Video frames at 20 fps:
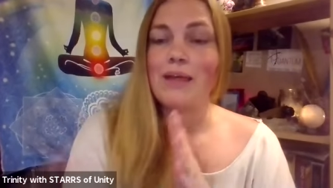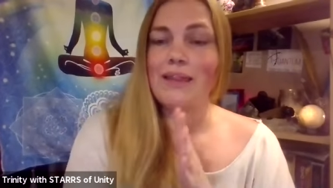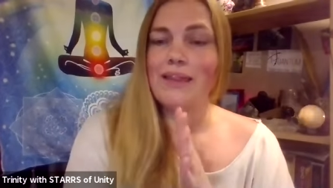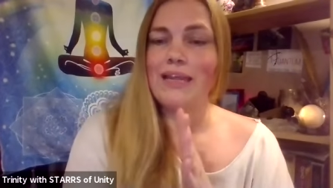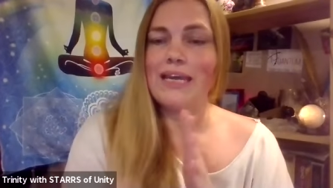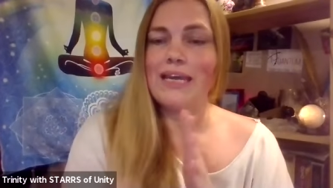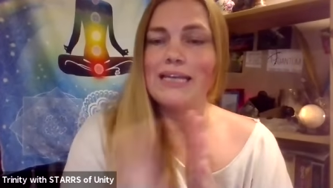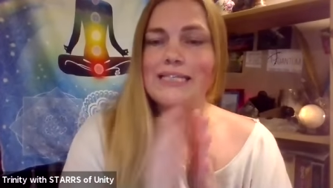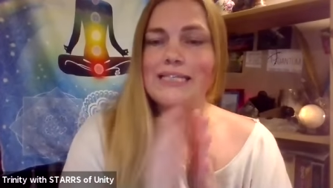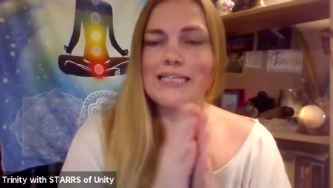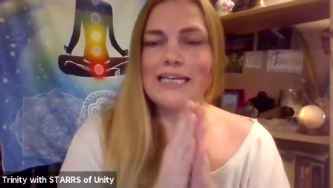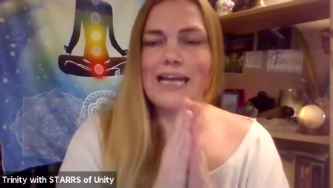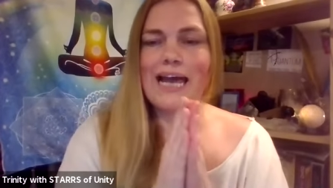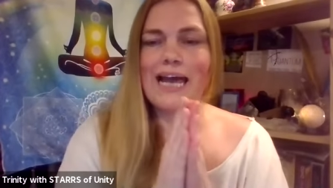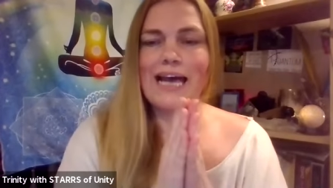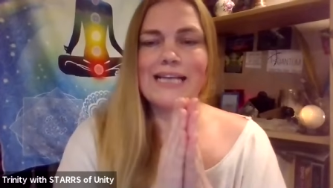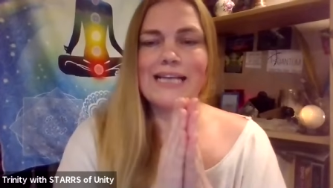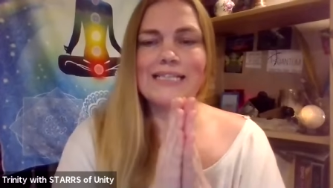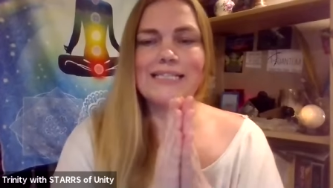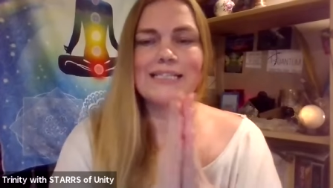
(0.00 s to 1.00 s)
He did
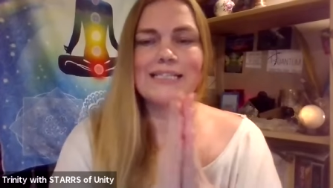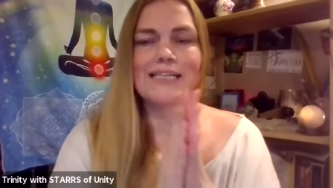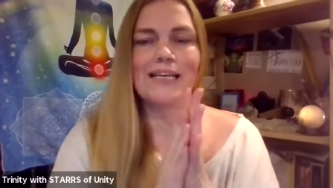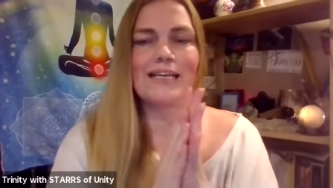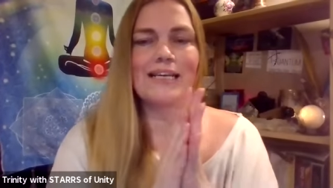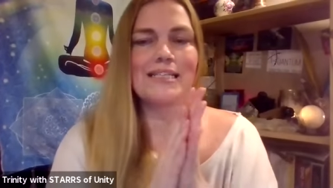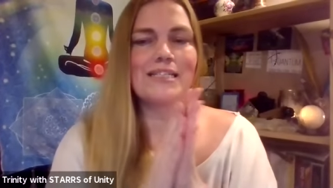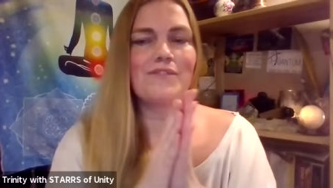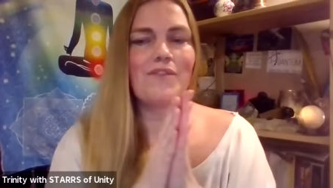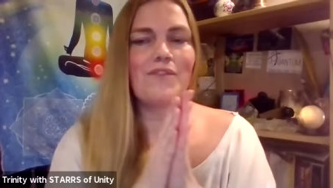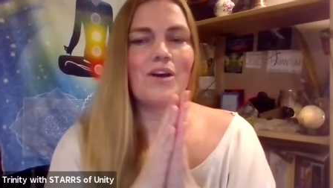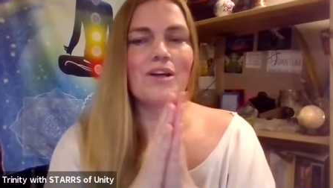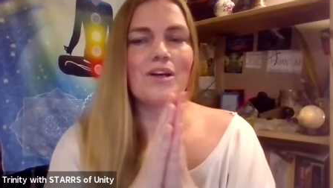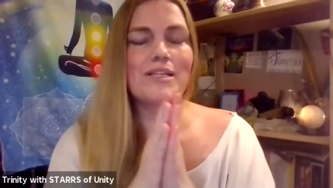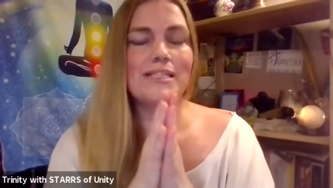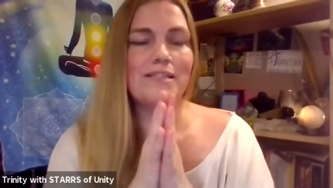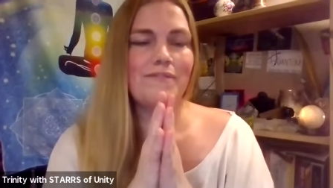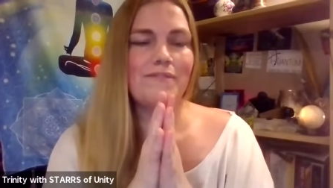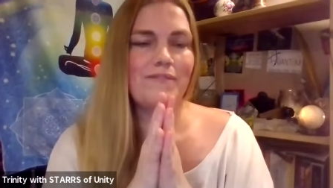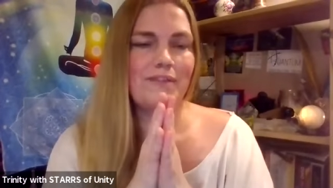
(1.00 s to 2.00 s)
ask as far
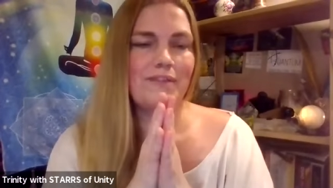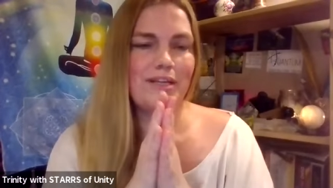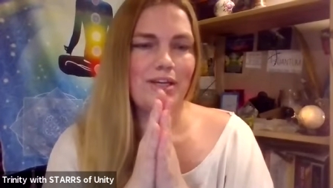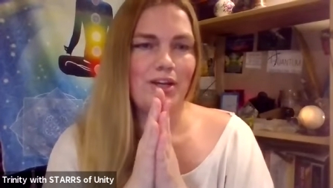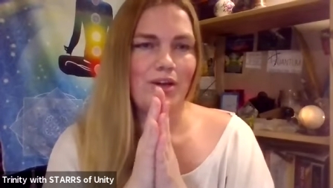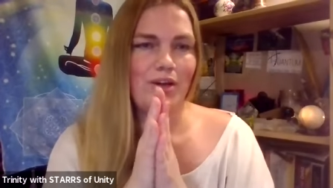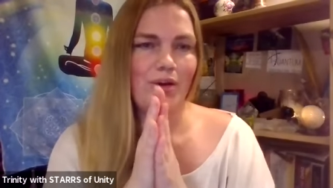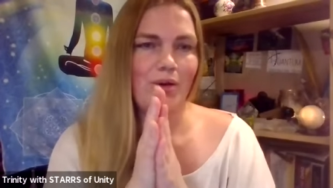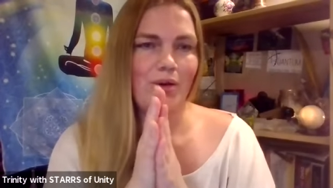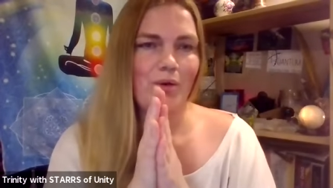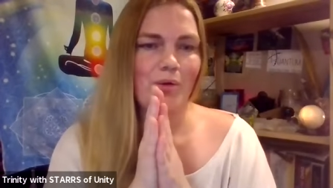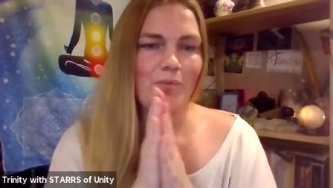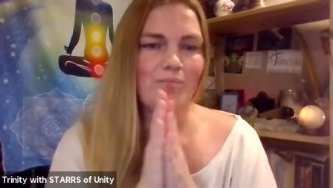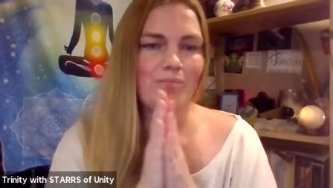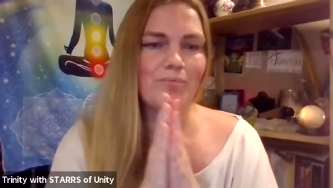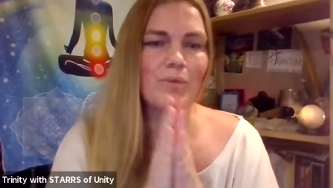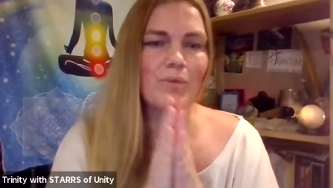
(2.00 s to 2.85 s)
as the video.